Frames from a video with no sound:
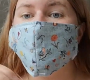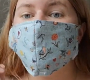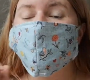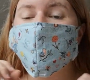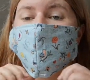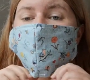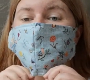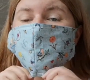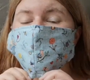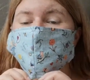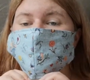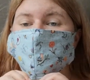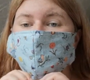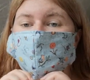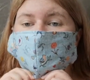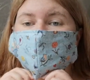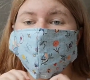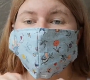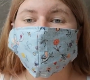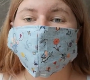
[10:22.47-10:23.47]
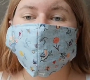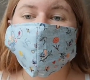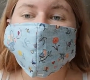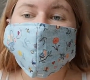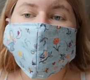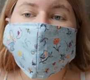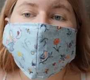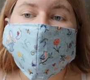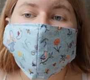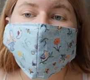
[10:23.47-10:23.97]
But
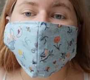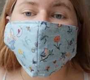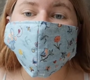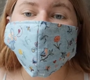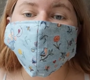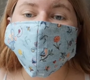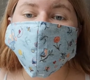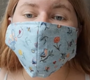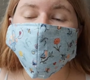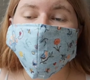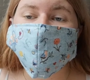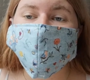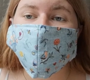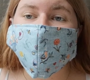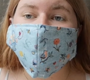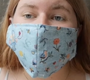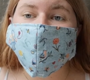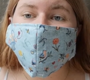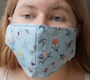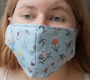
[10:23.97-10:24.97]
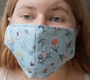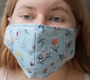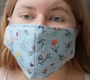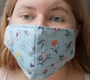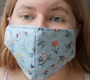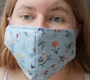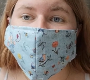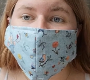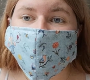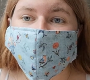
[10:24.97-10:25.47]
how super
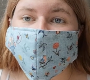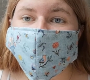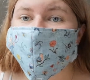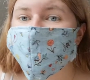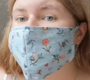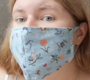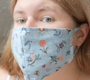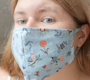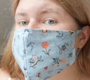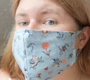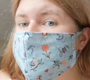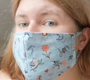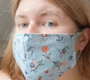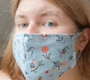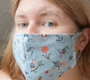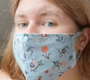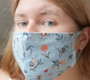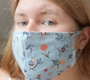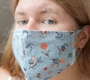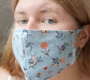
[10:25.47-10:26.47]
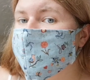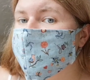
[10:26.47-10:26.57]
easy is that?